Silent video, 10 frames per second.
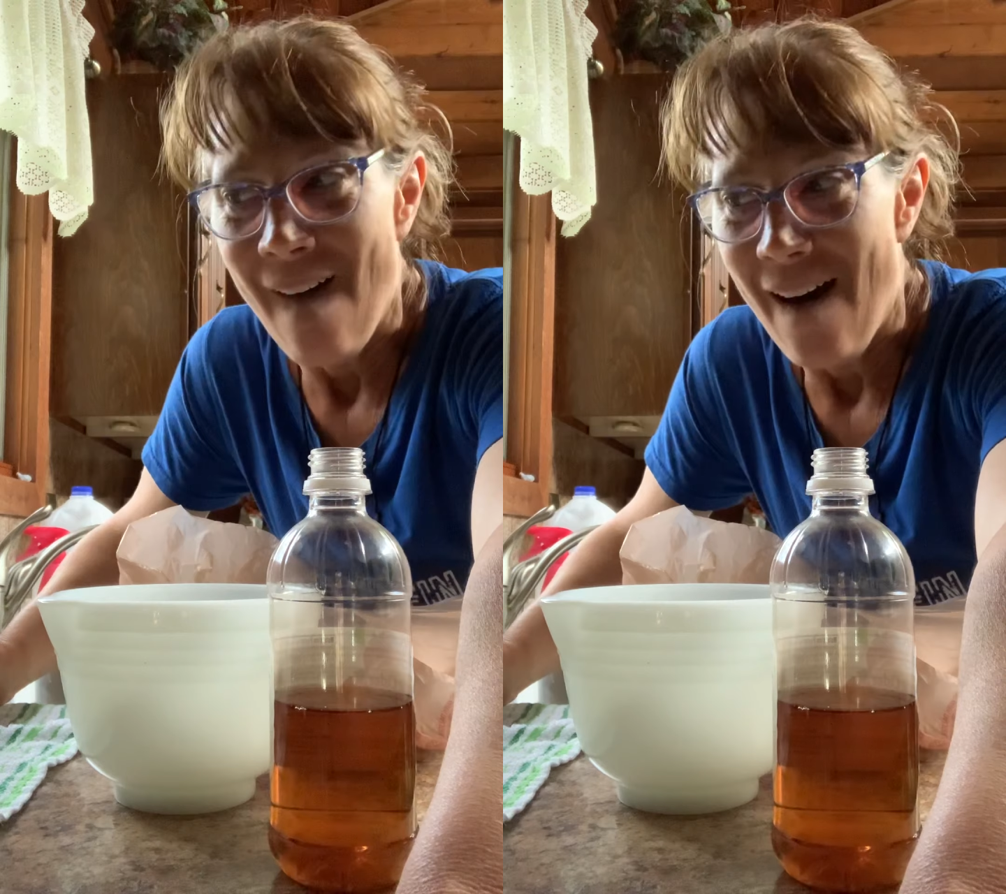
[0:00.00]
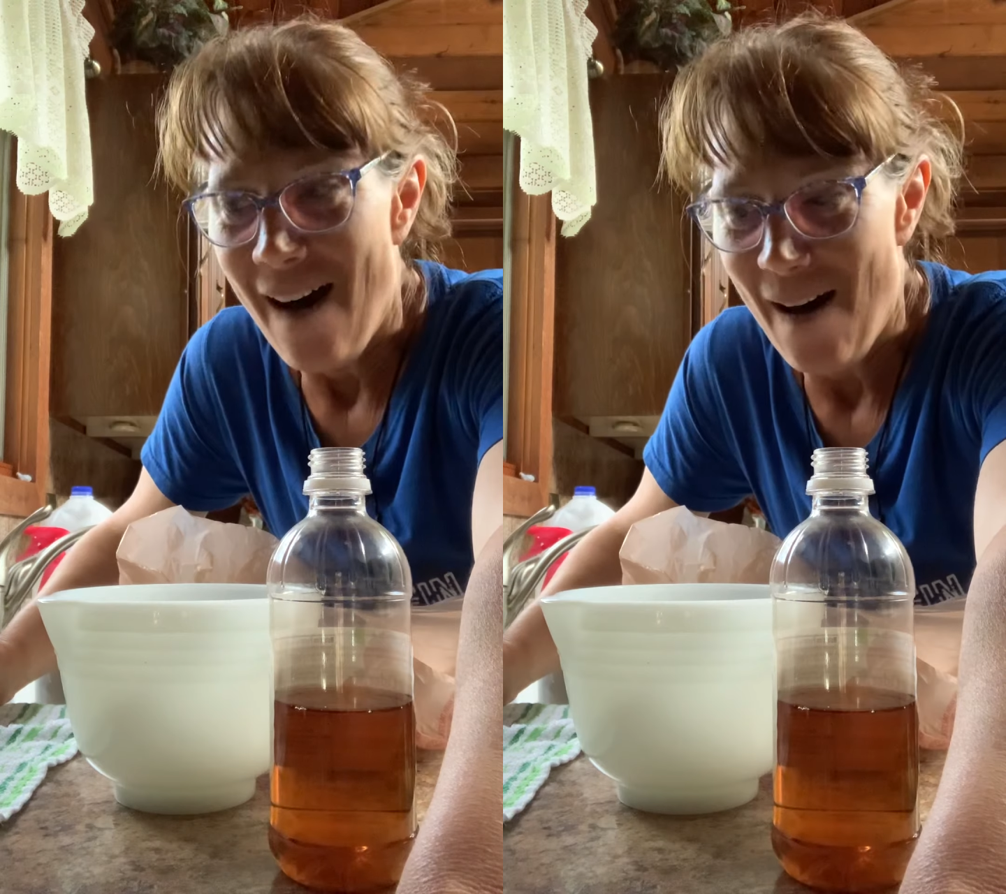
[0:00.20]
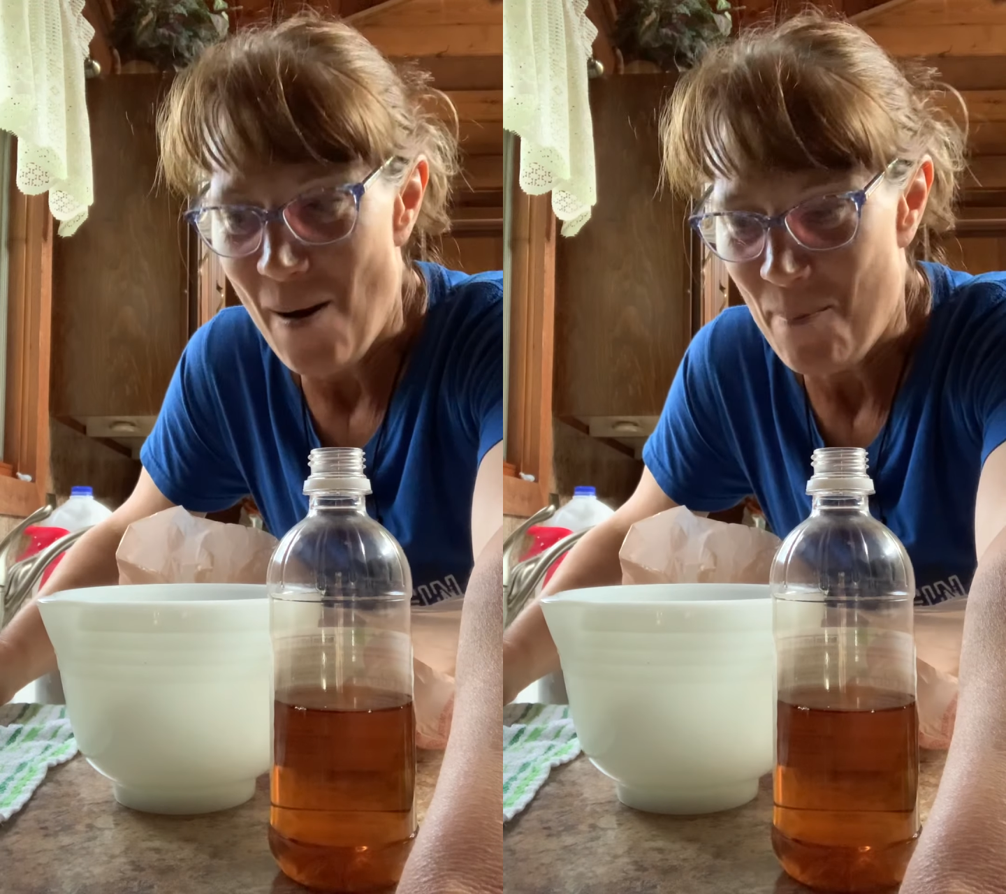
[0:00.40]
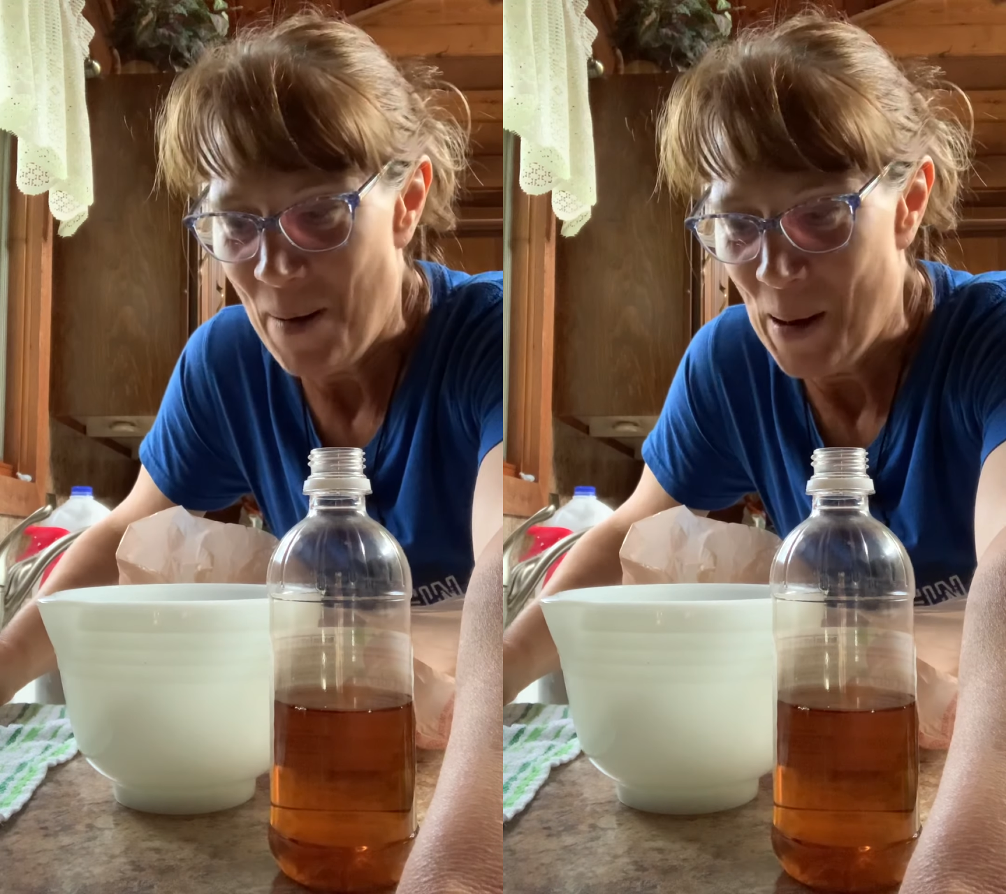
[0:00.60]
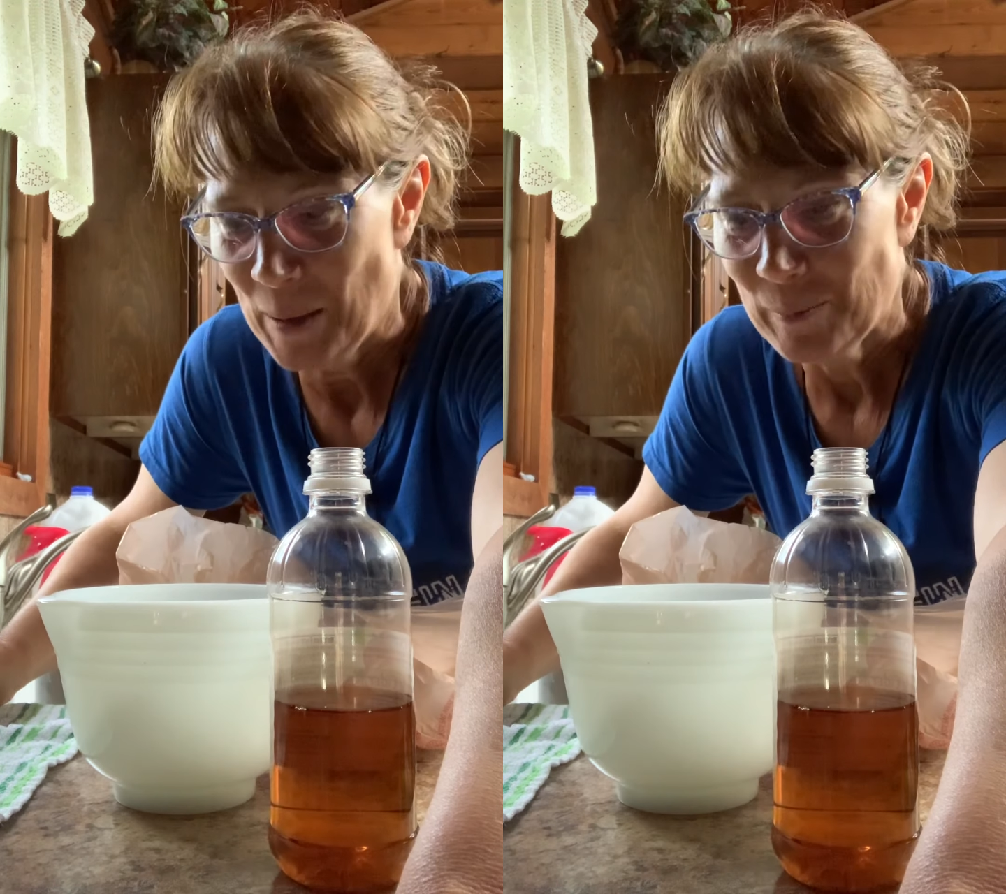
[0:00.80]

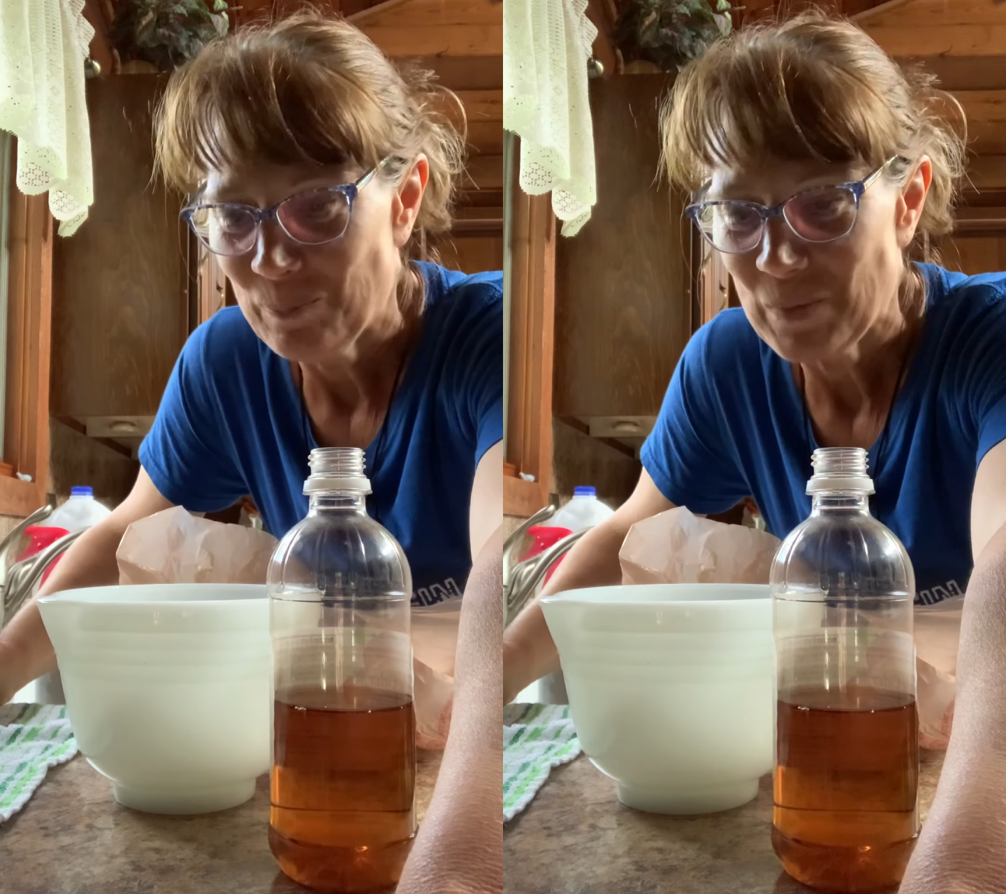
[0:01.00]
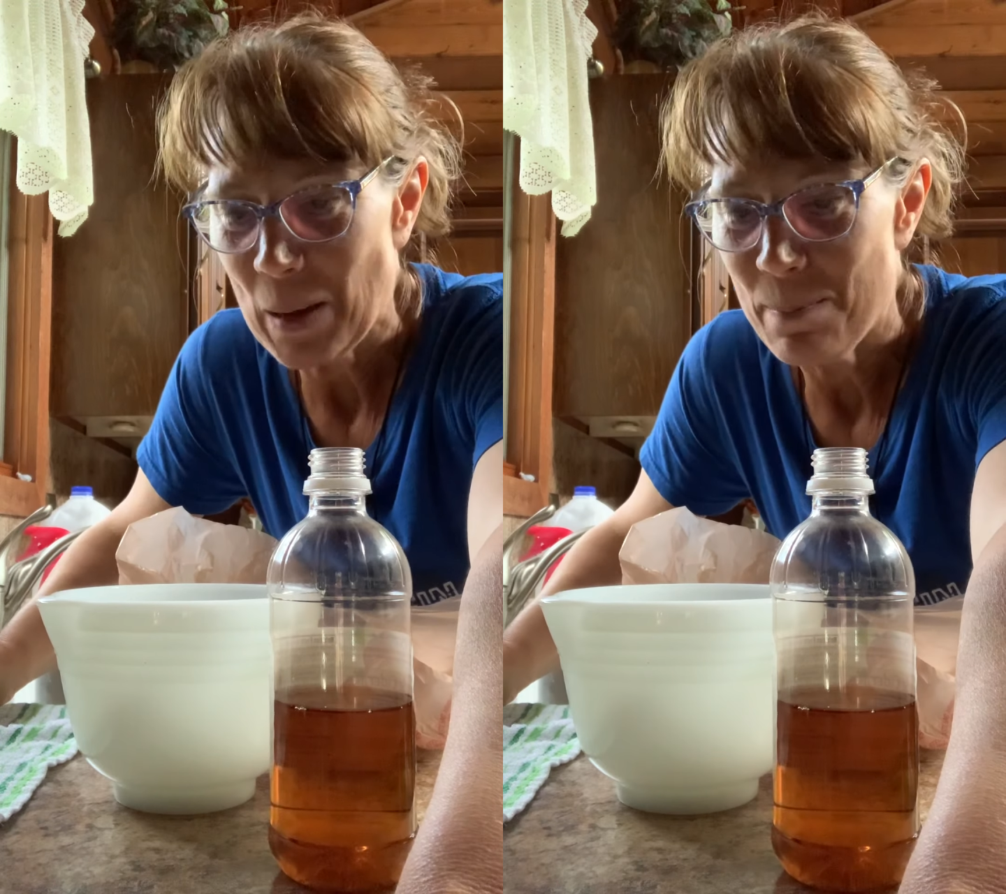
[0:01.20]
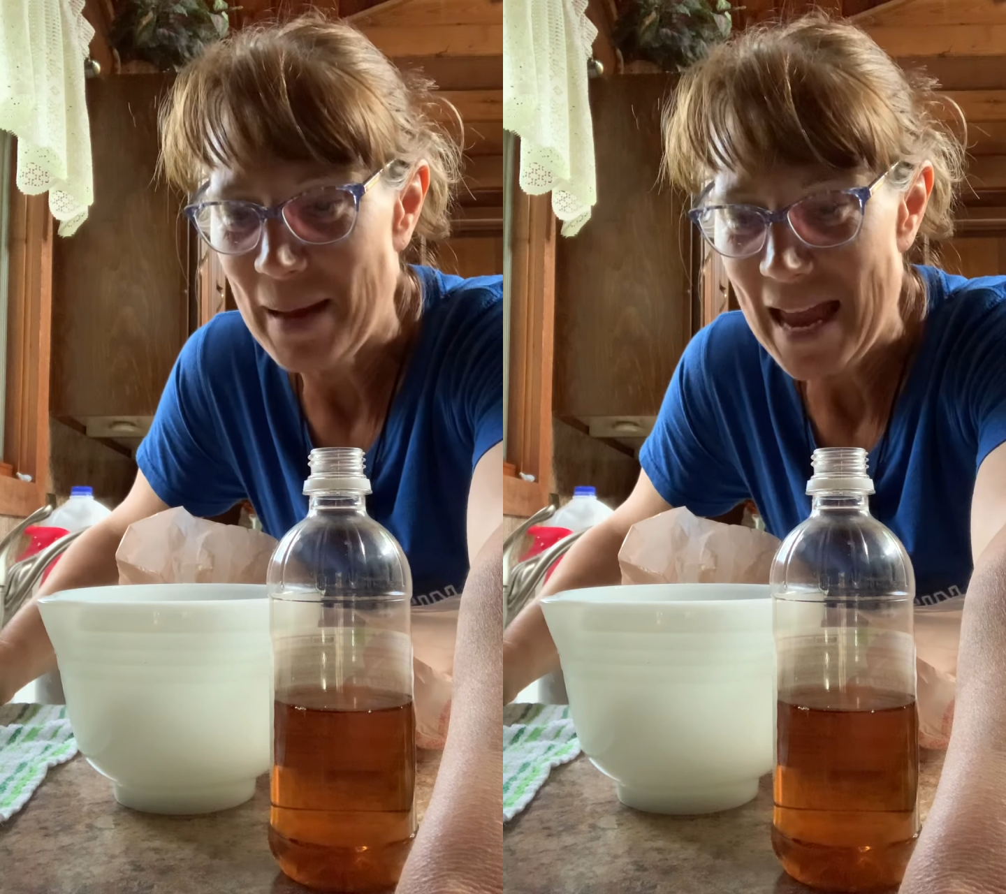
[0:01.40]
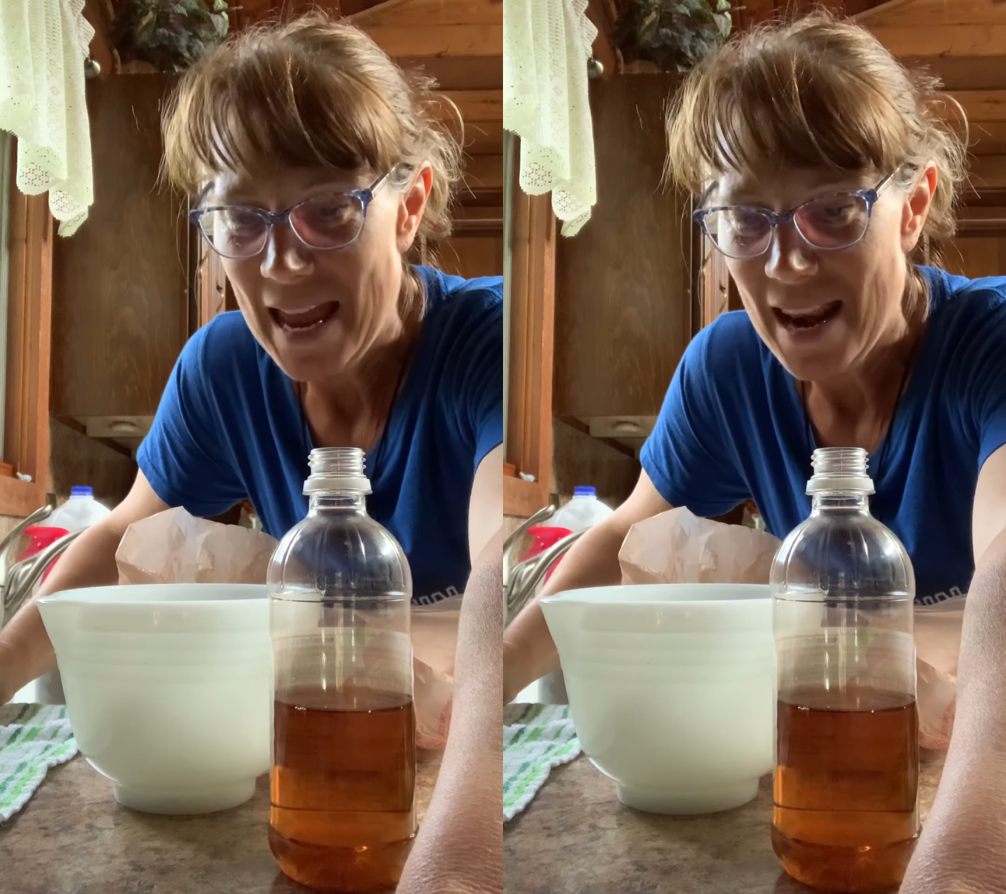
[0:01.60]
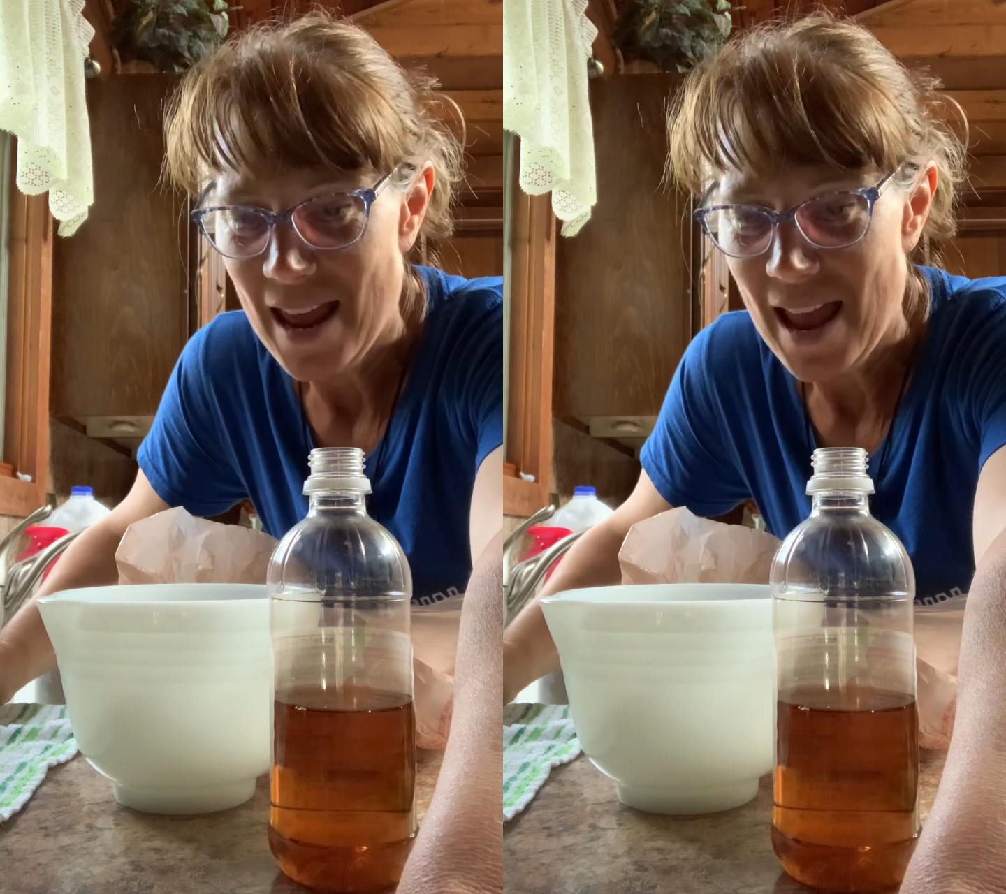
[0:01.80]
But